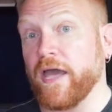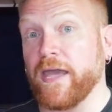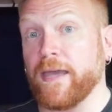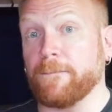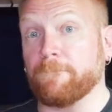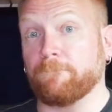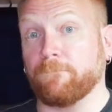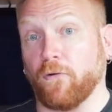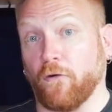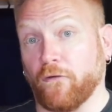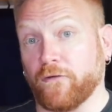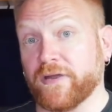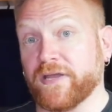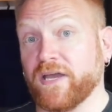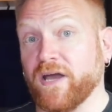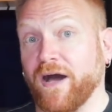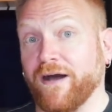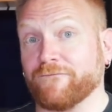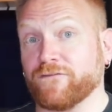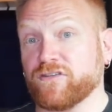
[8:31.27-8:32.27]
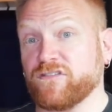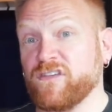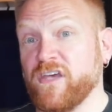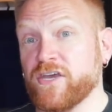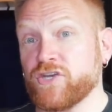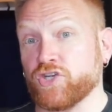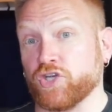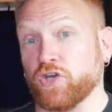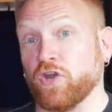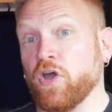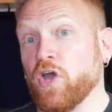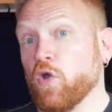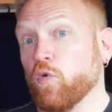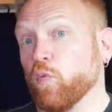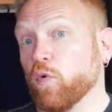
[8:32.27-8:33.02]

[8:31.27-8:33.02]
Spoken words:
A boring conversation